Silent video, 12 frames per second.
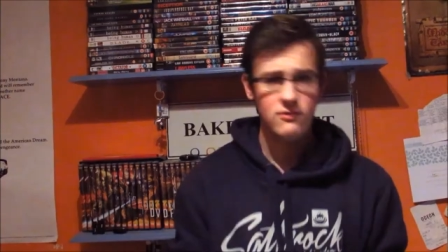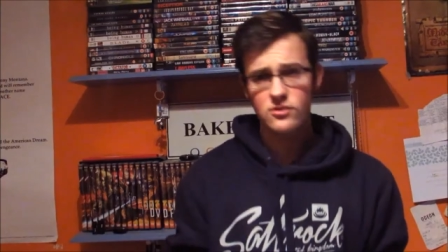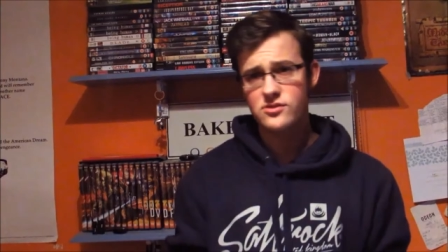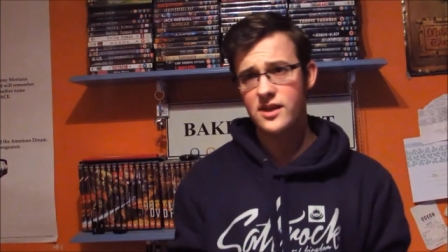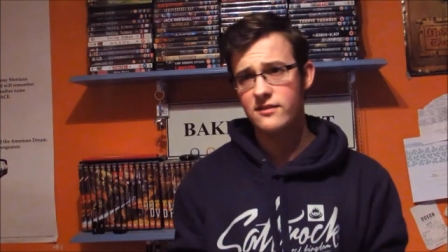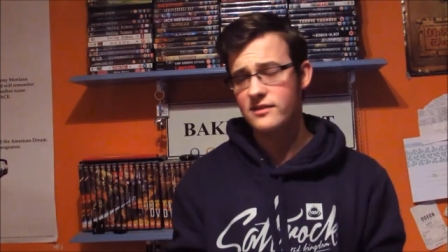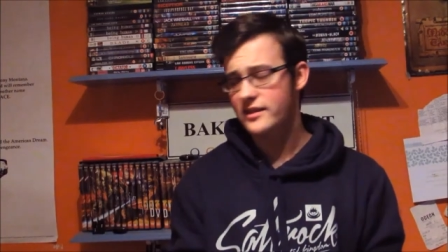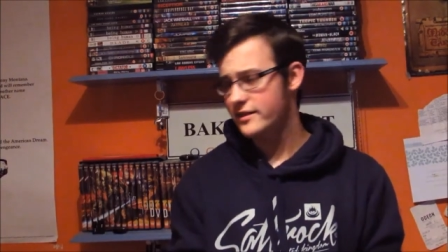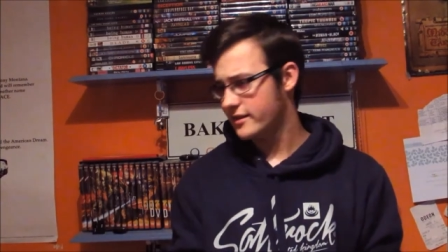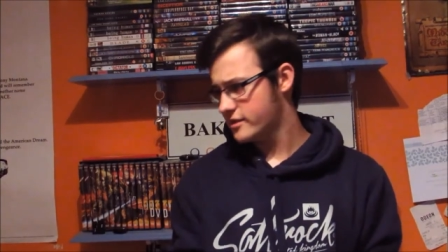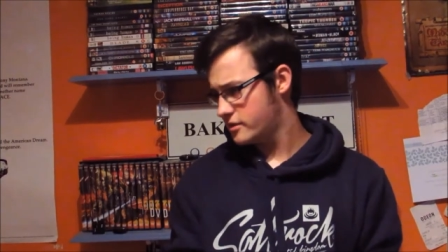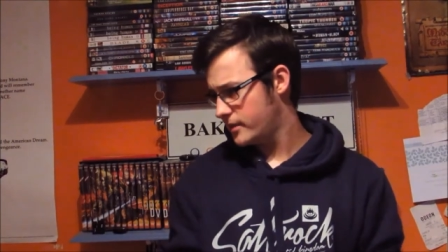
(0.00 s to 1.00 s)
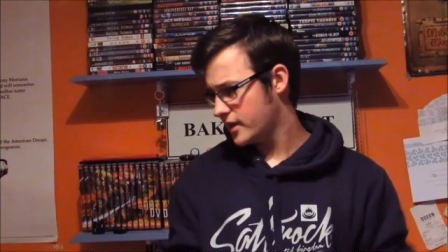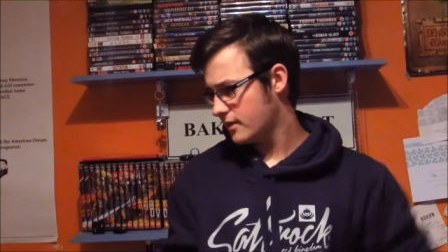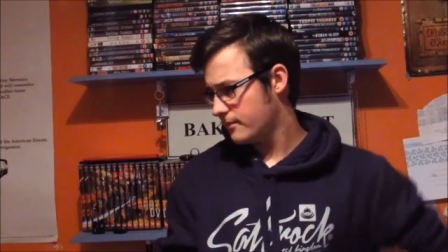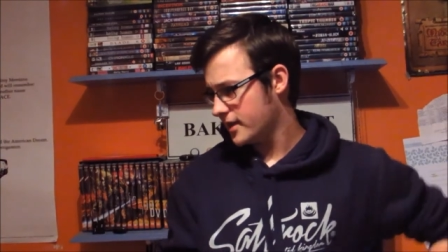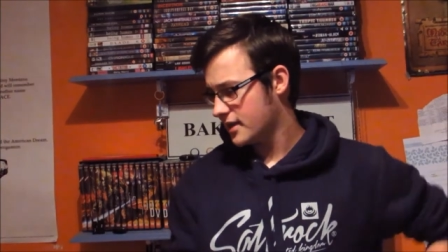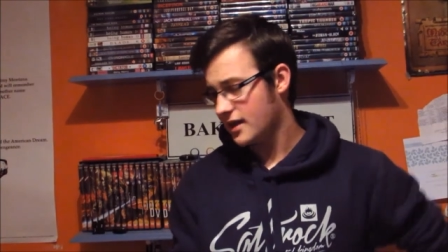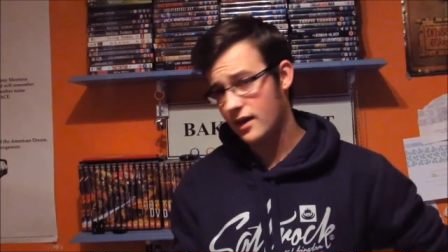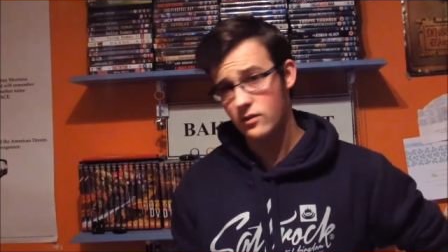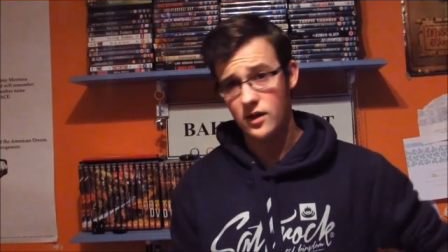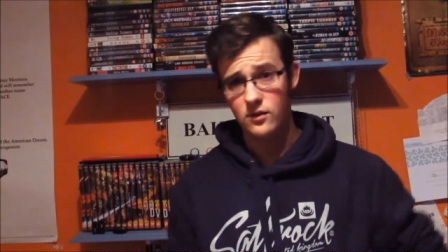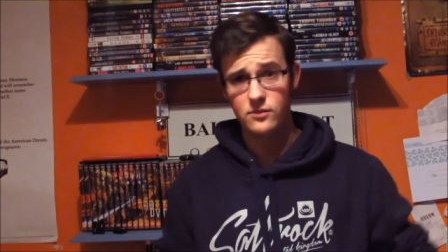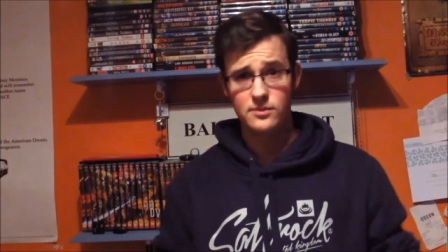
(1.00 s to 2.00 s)
if I was given the chance to be a companion, I,
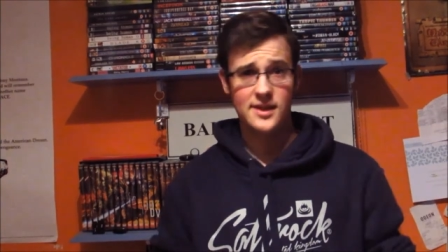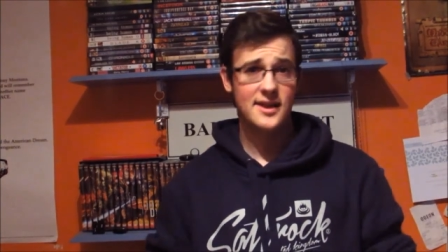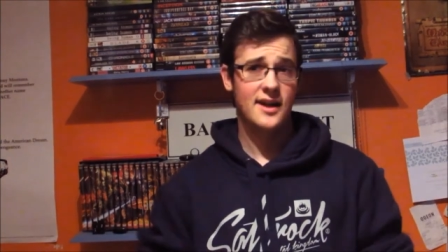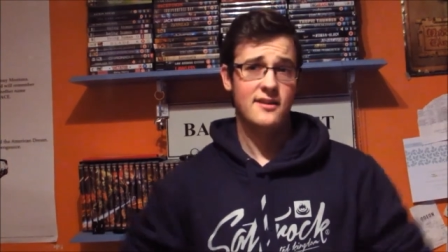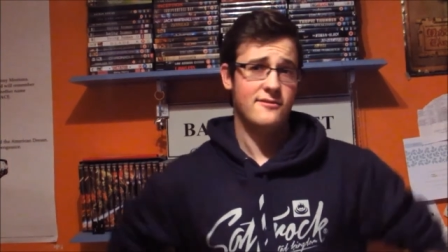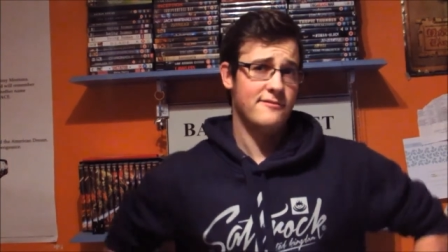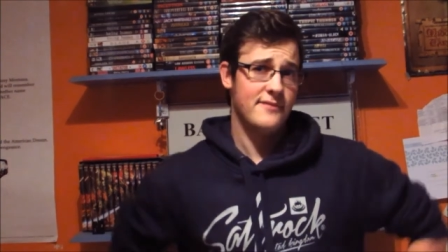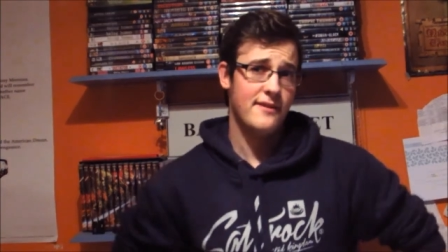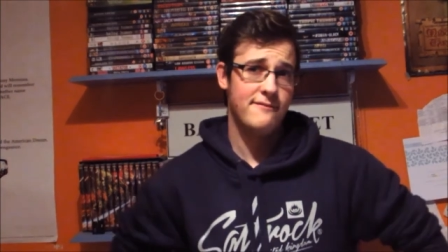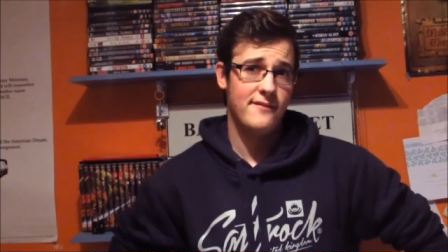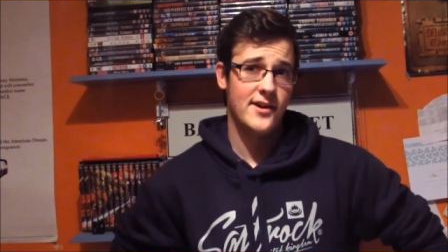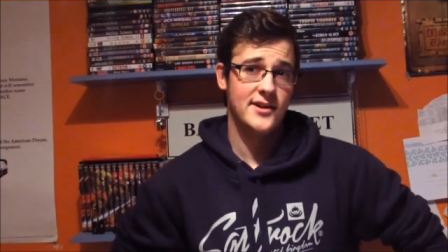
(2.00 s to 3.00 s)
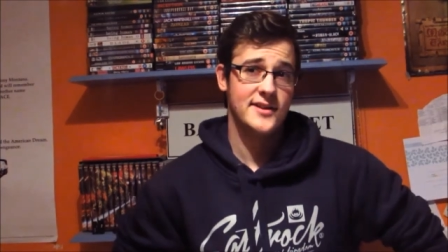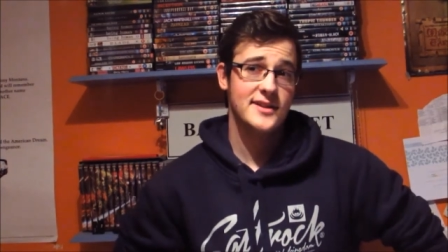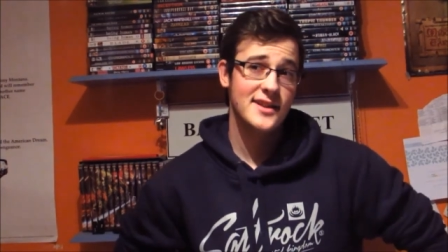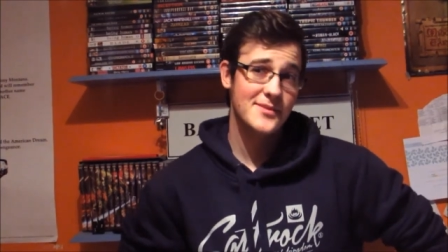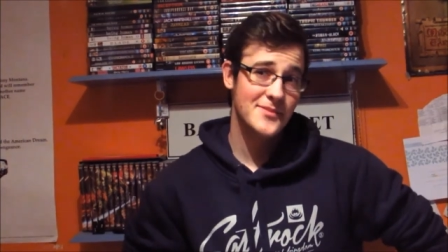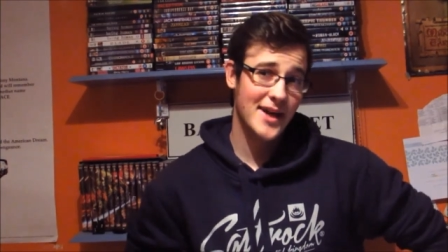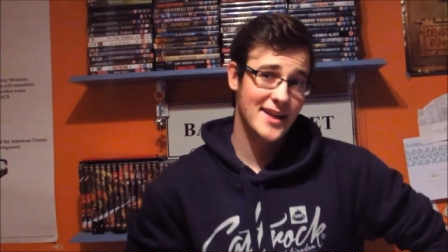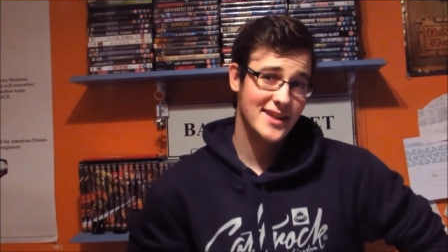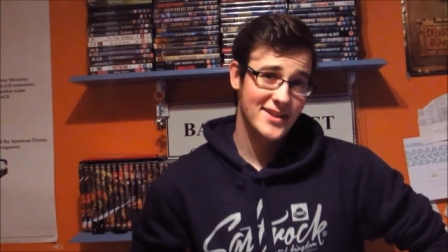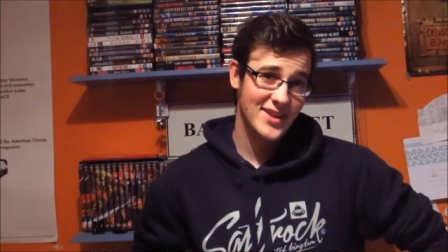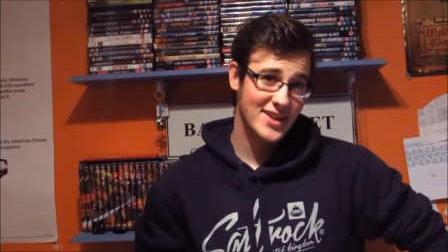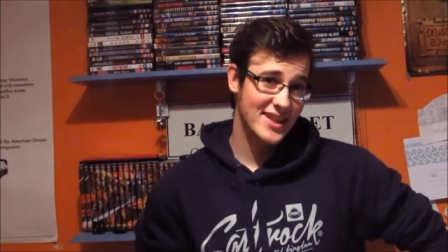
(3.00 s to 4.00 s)
I would be kind of a fun
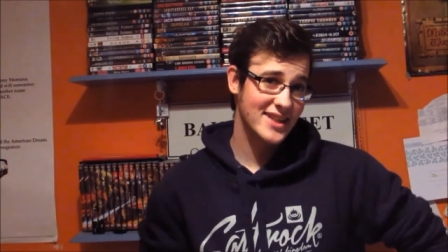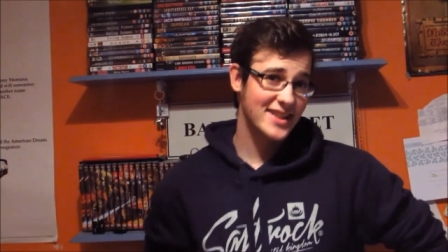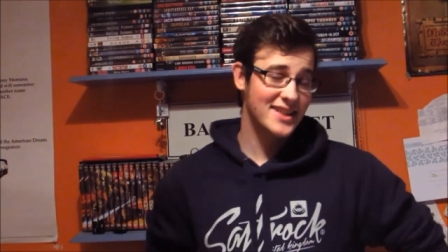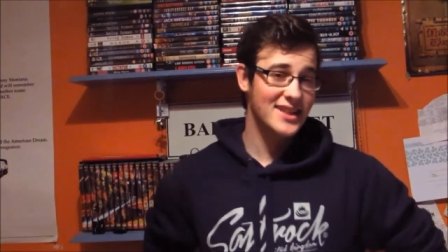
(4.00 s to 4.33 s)
companion, I think.